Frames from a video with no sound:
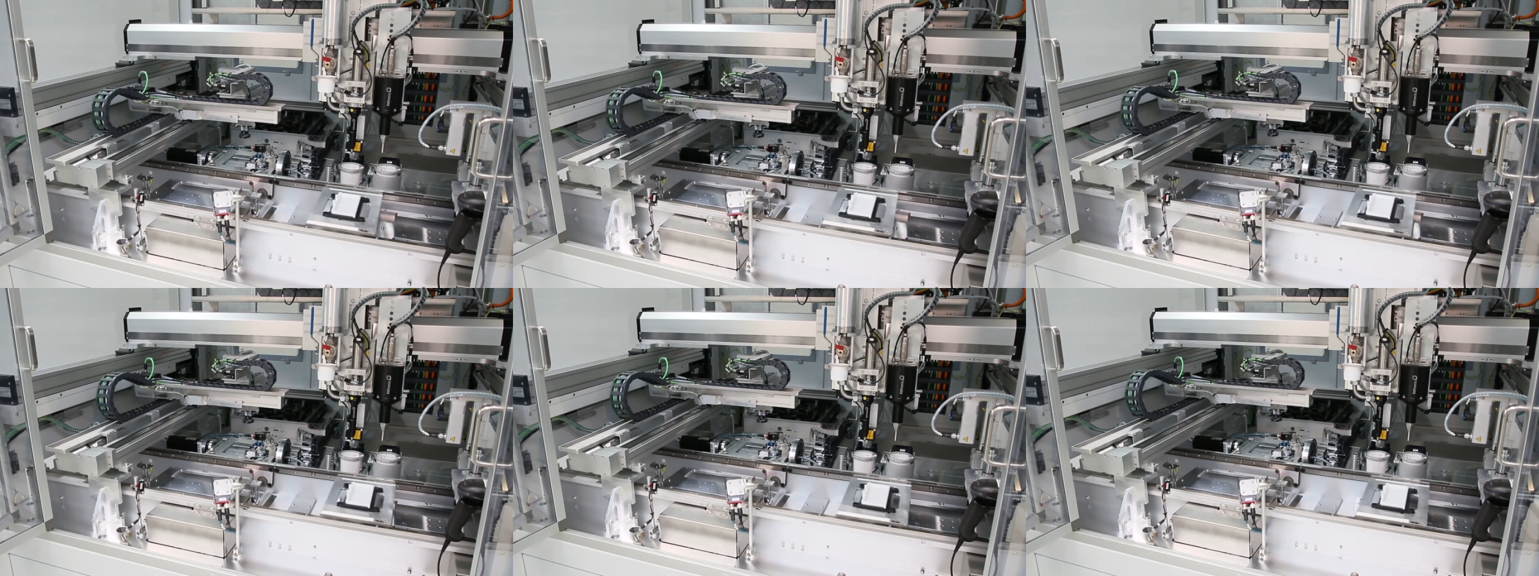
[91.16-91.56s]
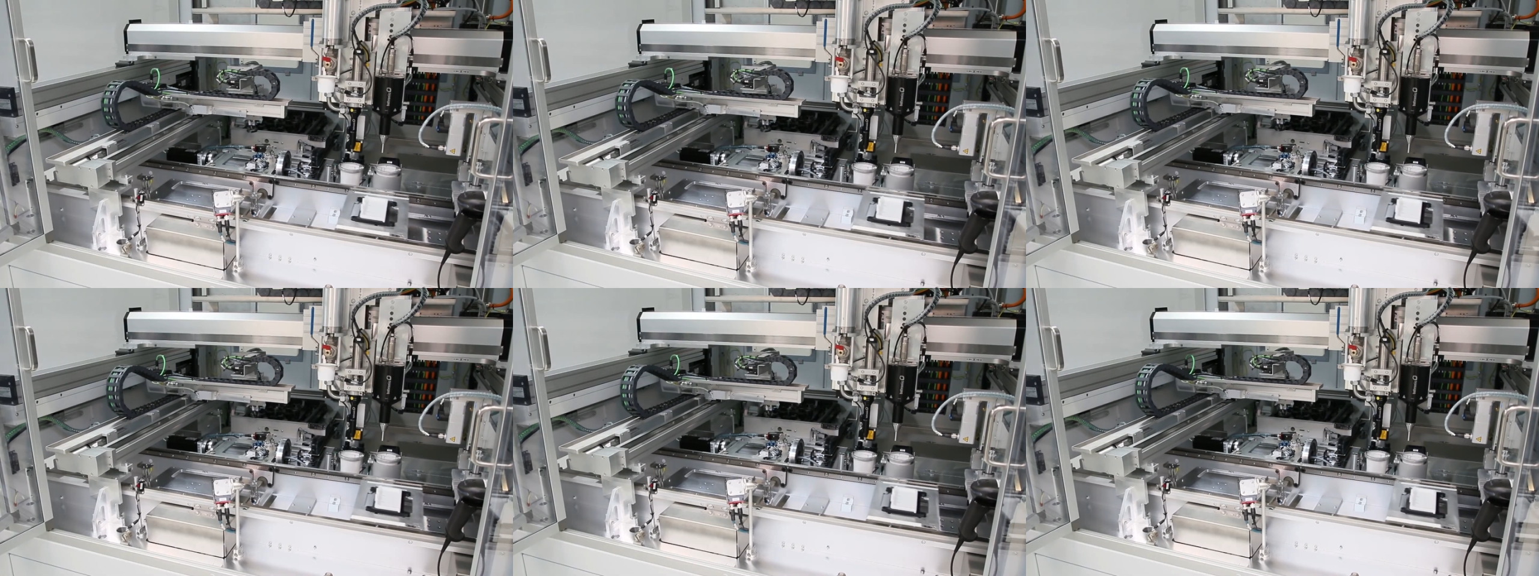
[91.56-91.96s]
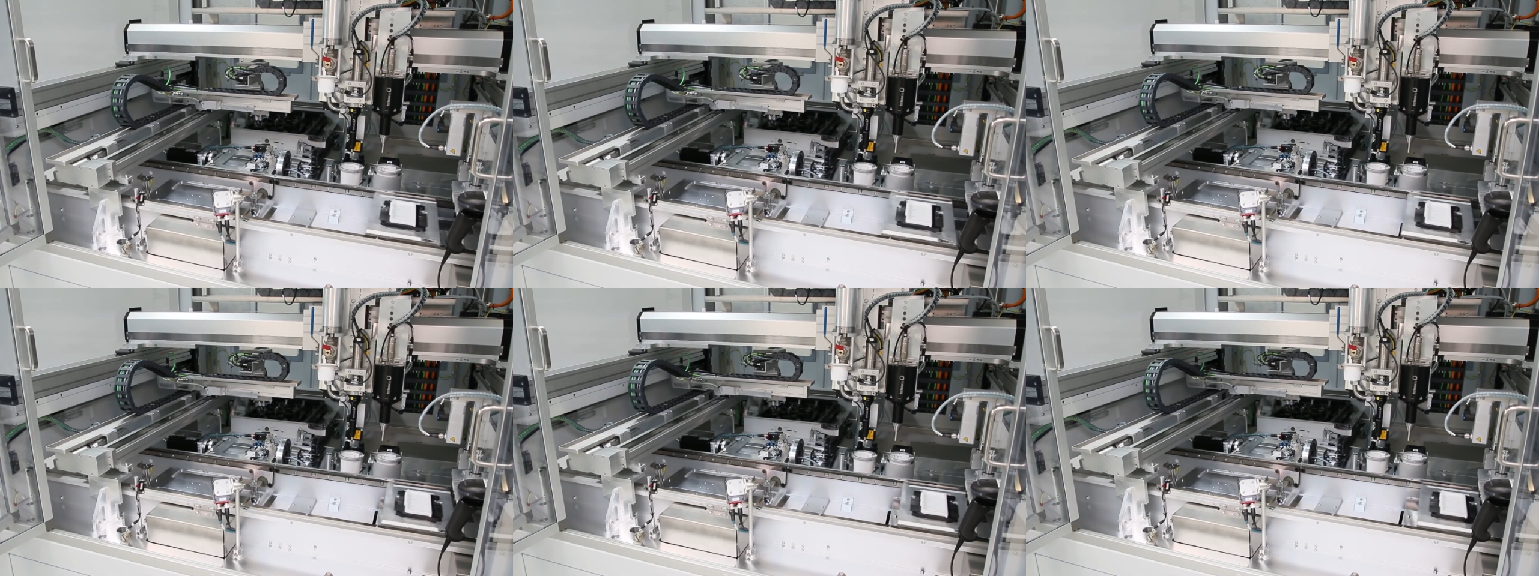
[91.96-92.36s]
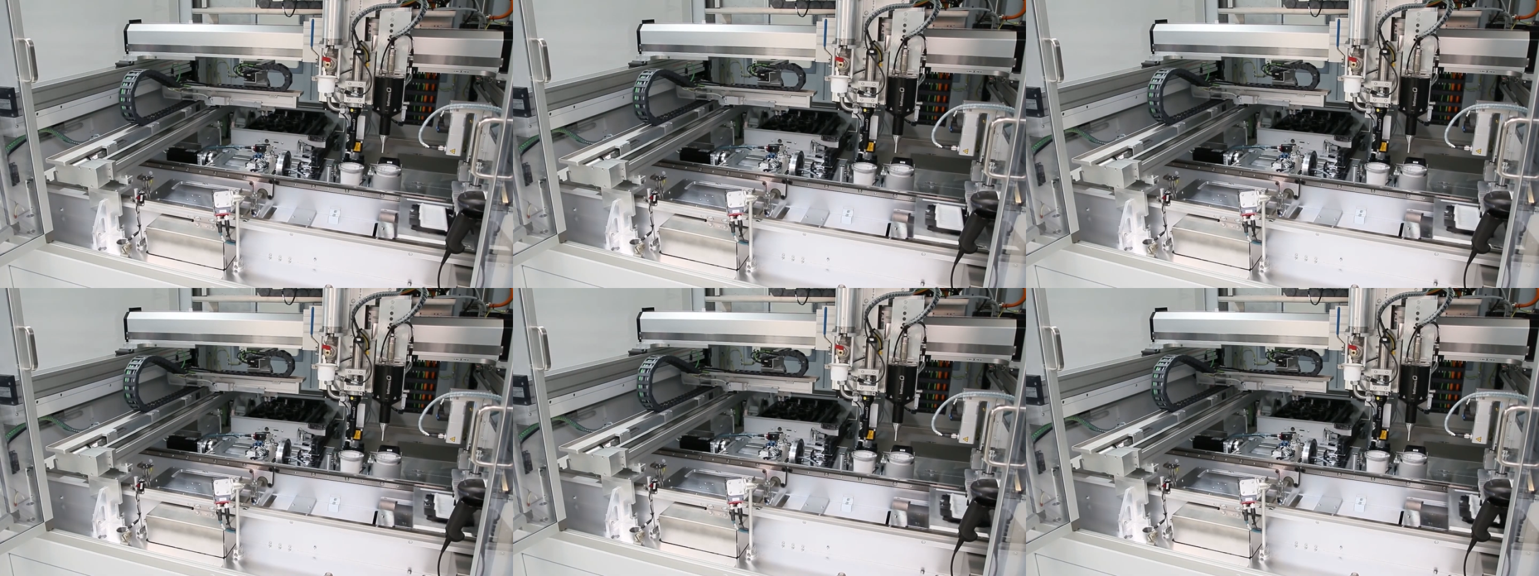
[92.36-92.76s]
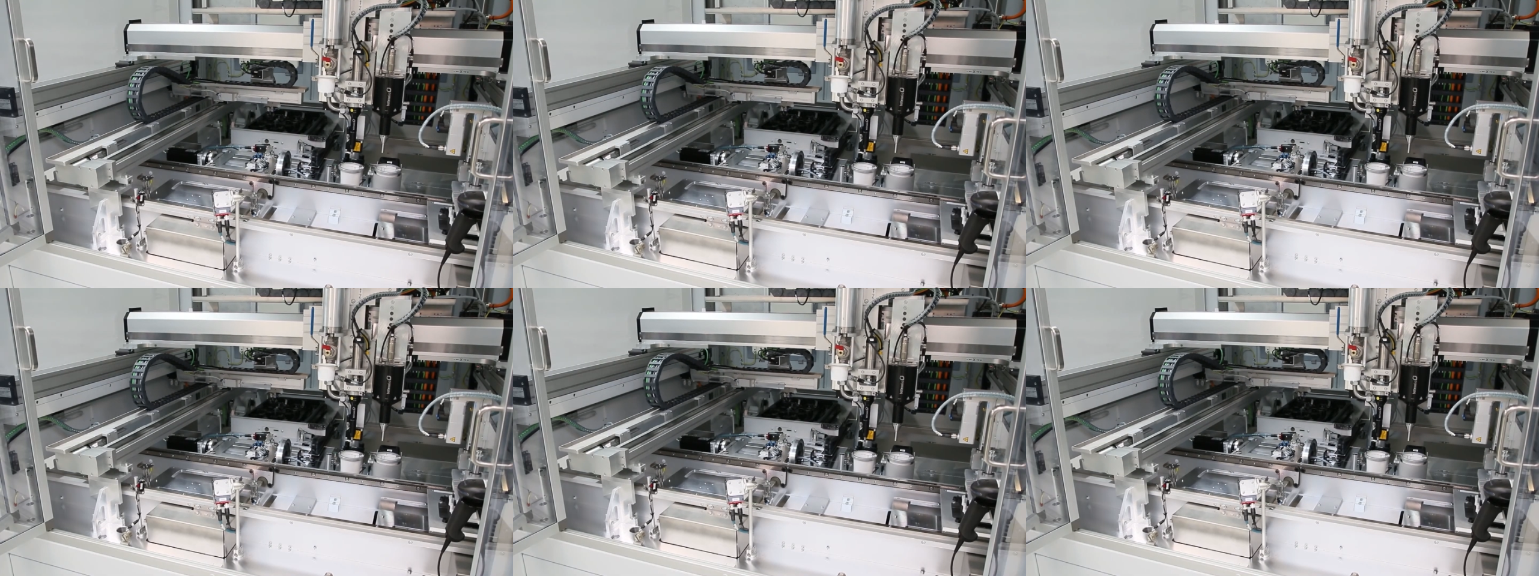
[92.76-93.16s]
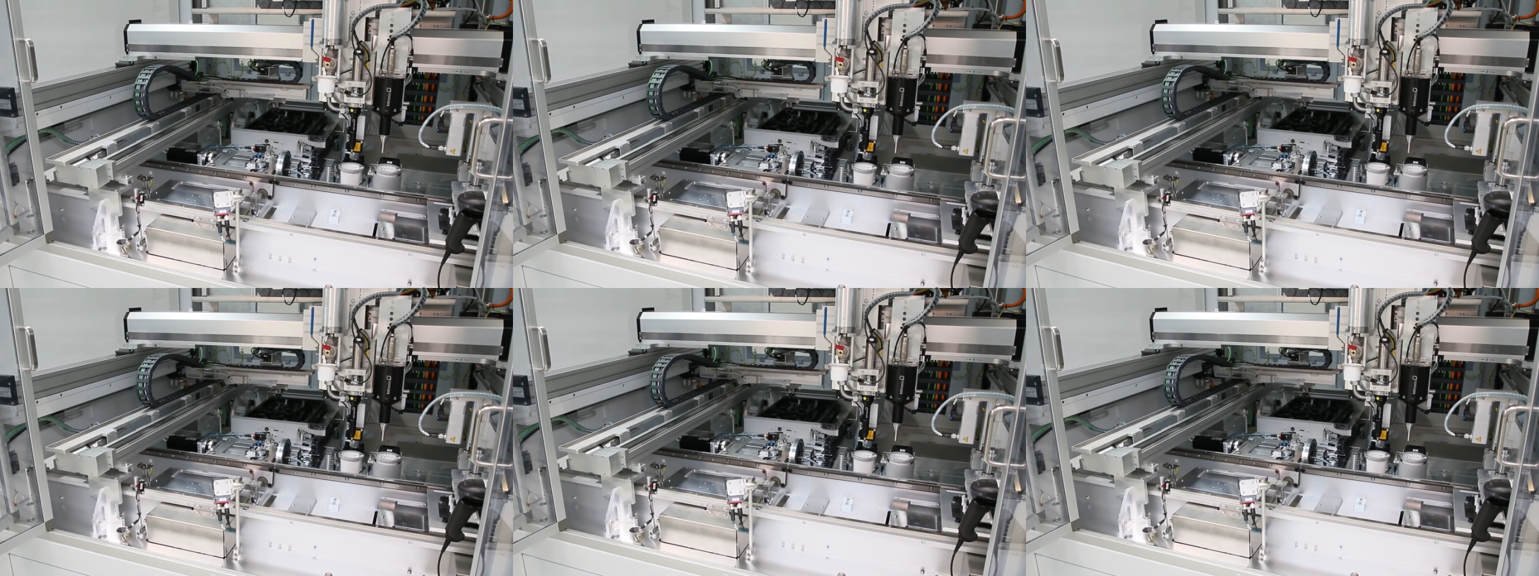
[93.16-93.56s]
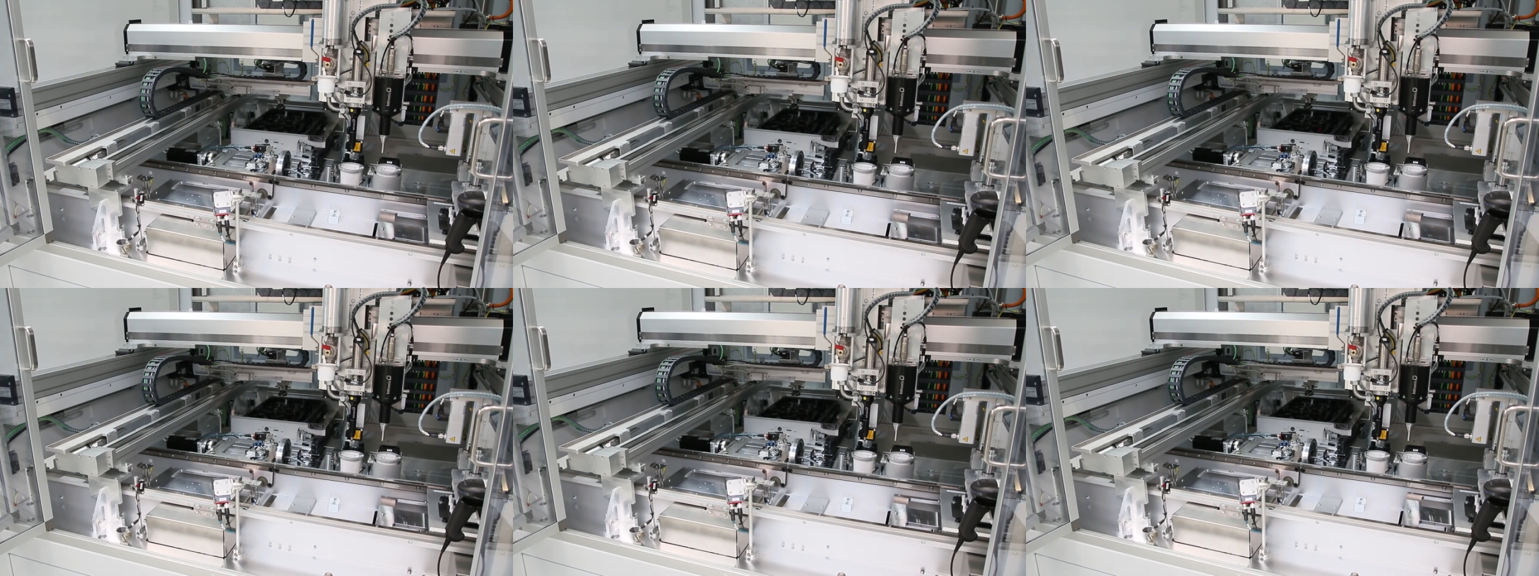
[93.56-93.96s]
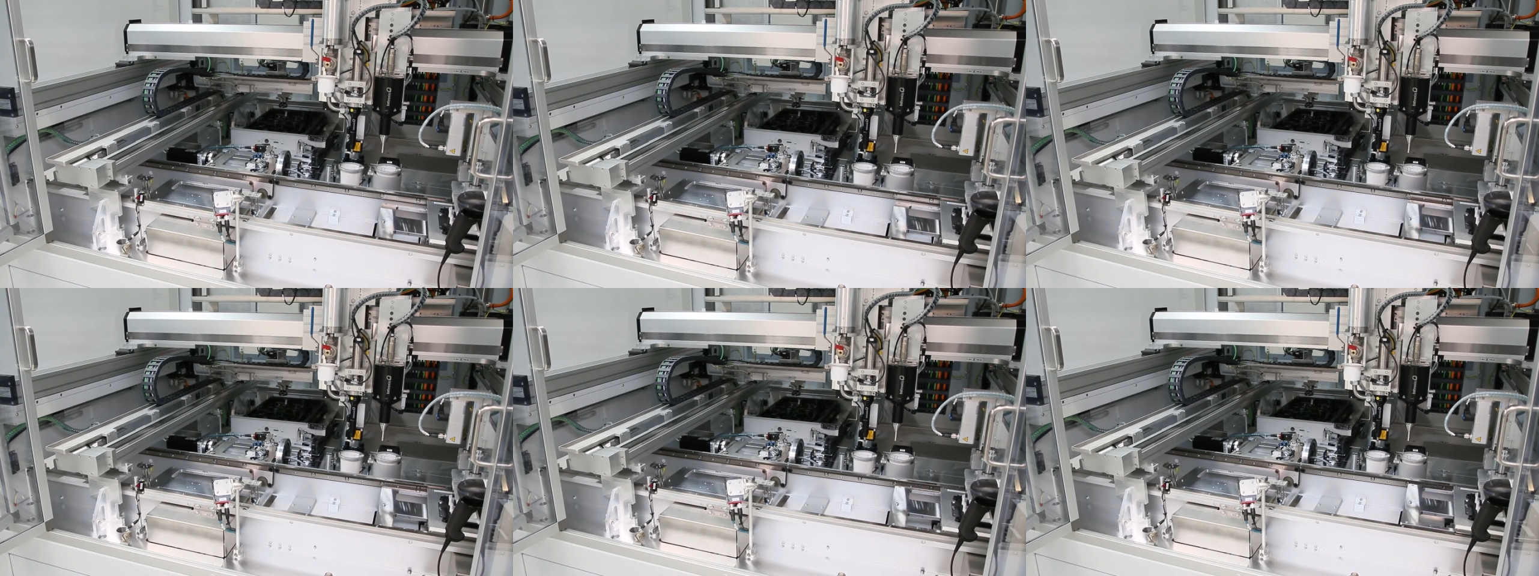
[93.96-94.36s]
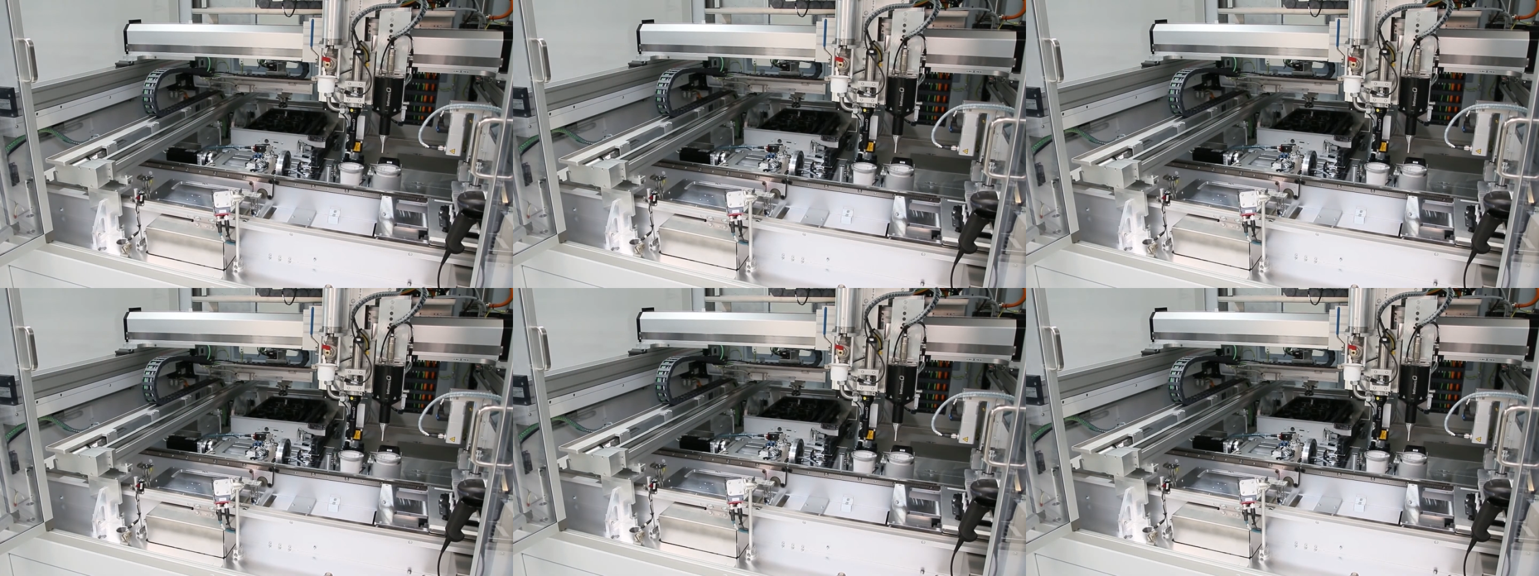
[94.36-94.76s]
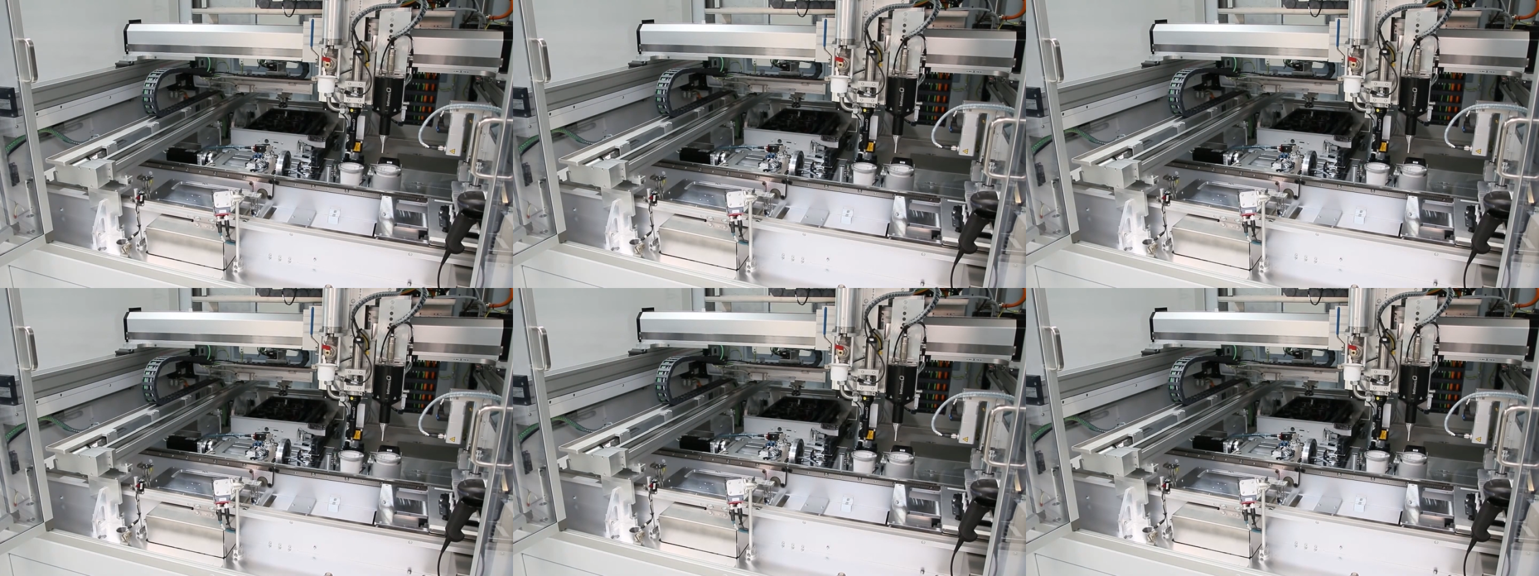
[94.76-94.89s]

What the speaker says: [unreadable: no face in view]